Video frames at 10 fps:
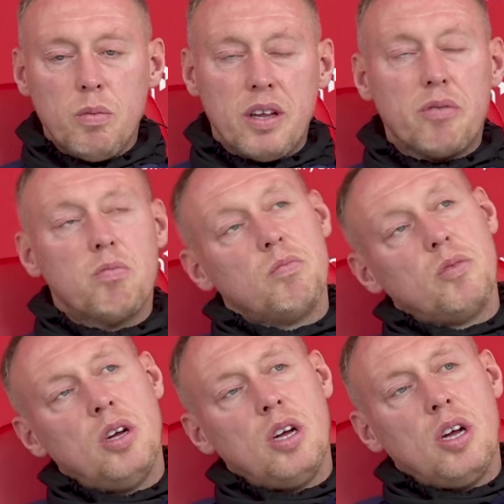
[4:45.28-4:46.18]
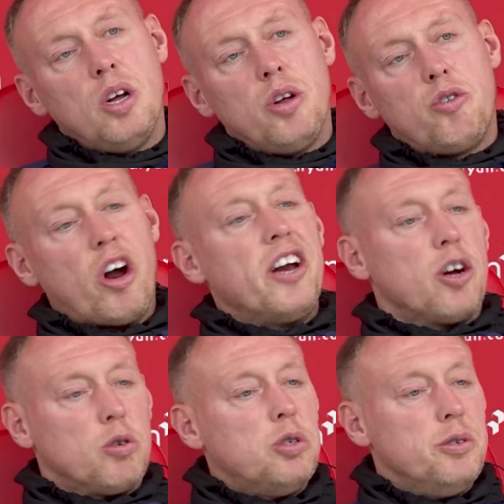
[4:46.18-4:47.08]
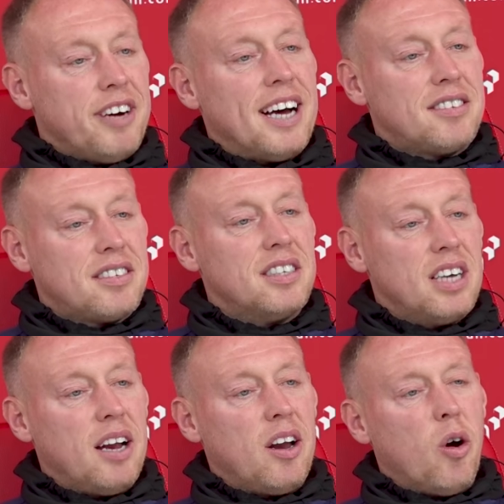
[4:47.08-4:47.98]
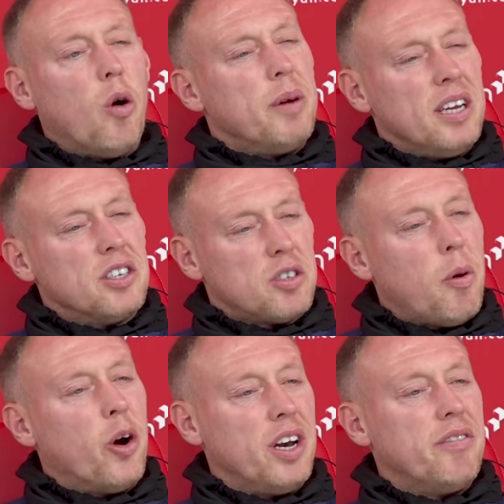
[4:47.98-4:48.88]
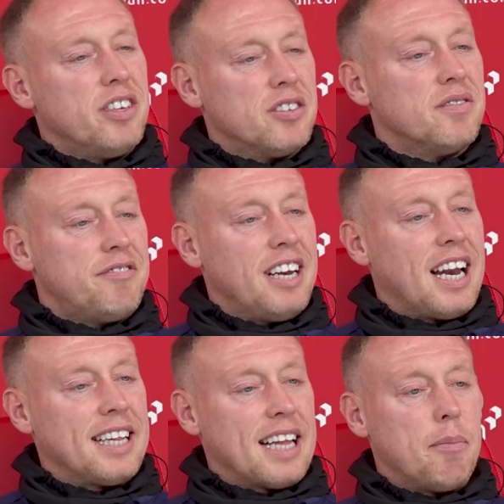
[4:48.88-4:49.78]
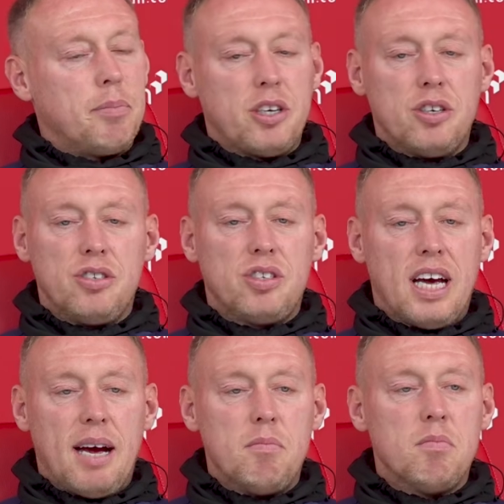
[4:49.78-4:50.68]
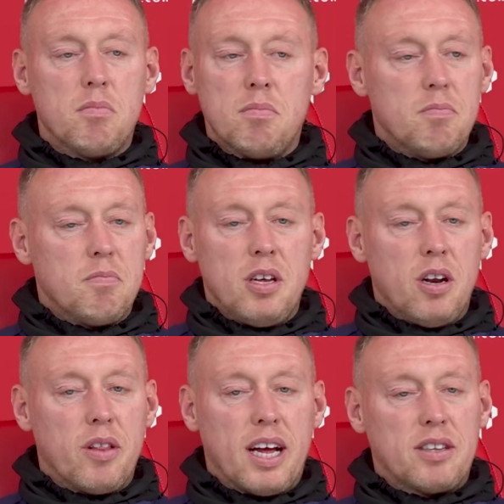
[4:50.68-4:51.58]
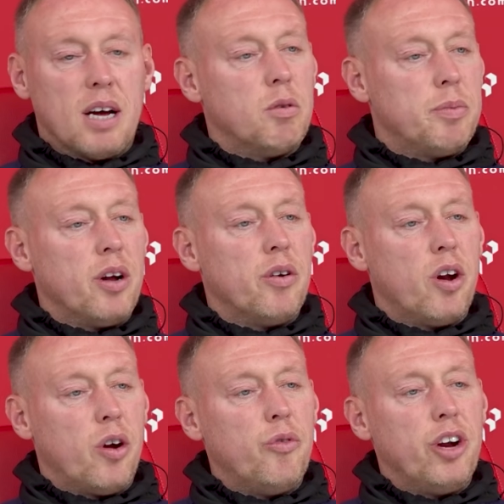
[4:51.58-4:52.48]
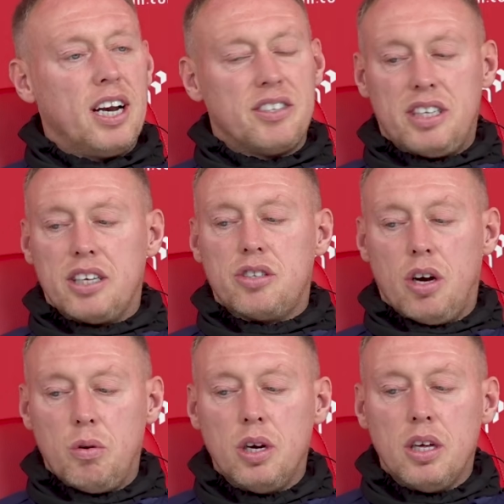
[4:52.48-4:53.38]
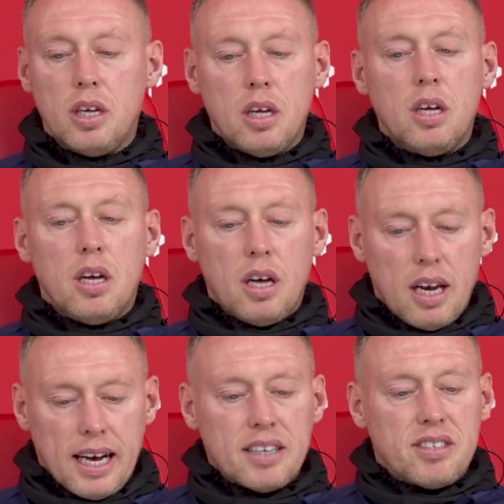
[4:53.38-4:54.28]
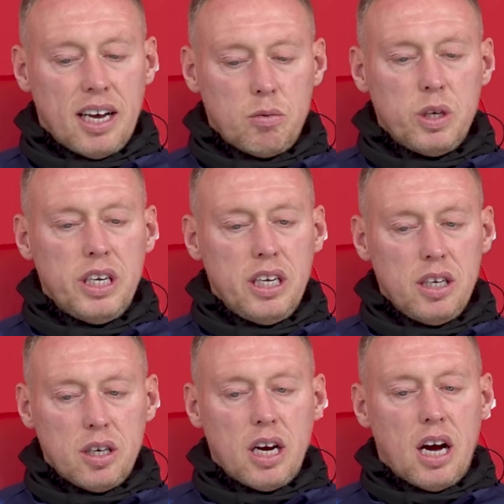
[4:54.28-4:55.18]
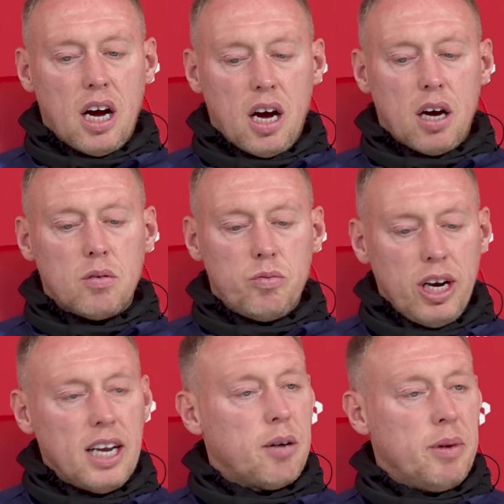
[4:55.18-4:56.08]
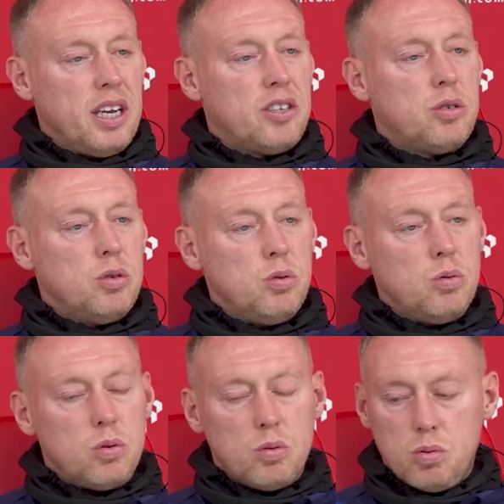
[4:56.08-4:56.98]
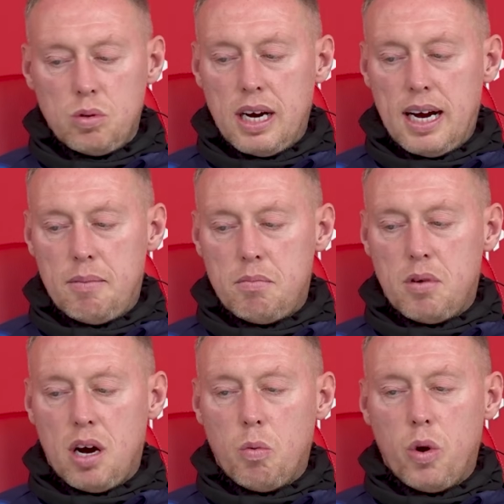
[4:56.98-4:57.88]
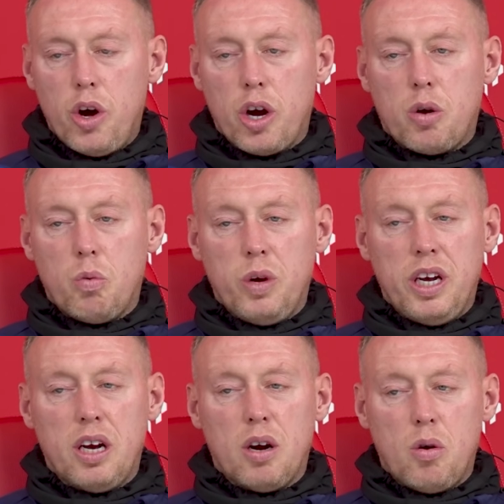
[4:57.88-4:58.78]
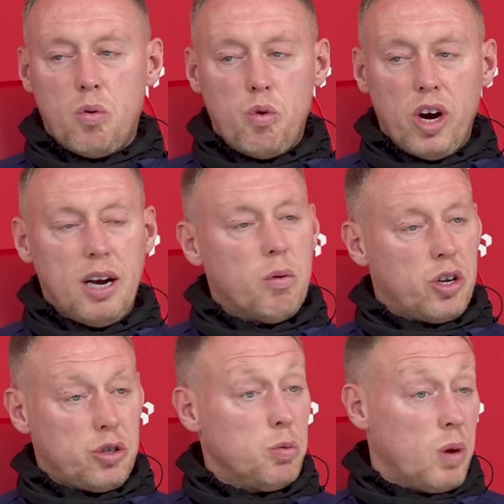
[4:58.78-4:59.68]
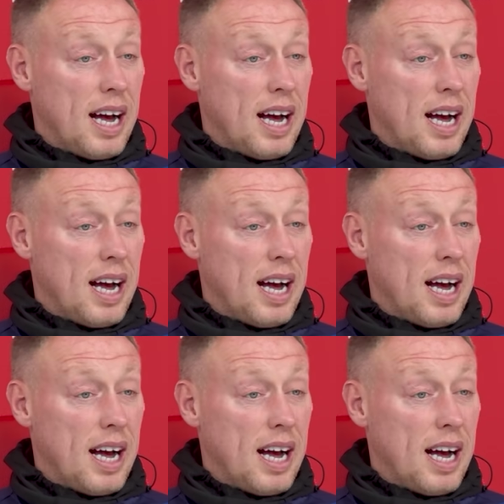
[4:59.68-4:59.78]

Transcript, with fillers: with trying to go too fast and or being disappointed if it doesn't feel like that because um, you know that that would be un unrealistic. So, like I said, we are really committed to um, our work. We really want to do